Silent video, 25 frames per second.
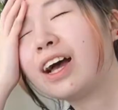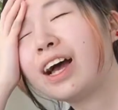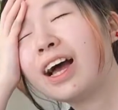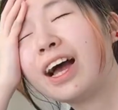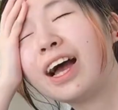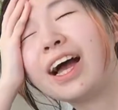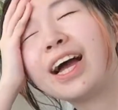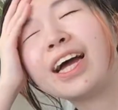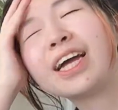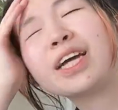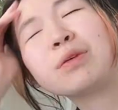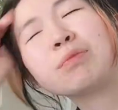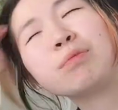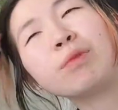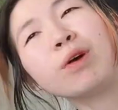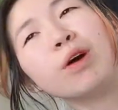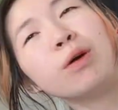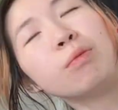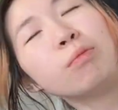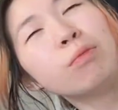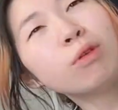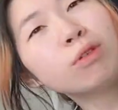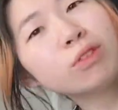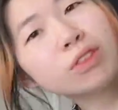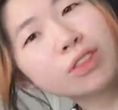I'm
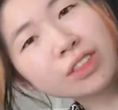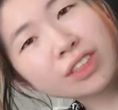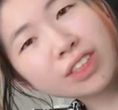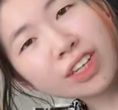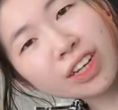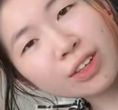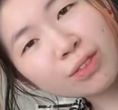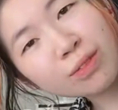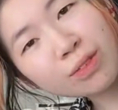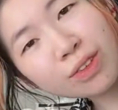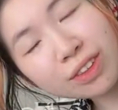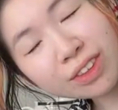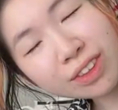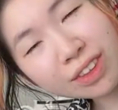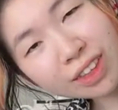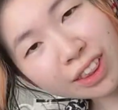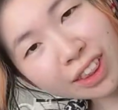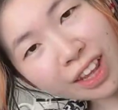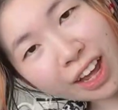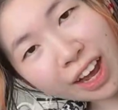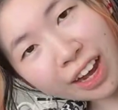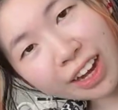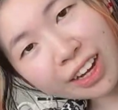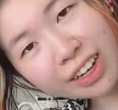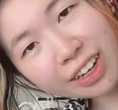almost done with the
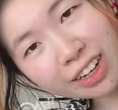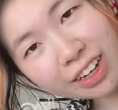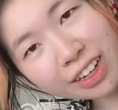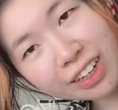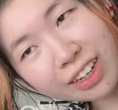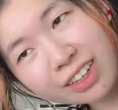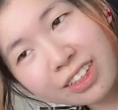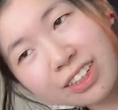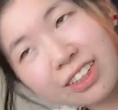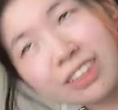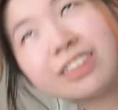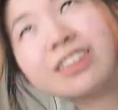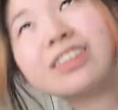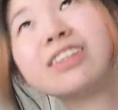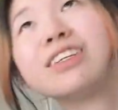line art!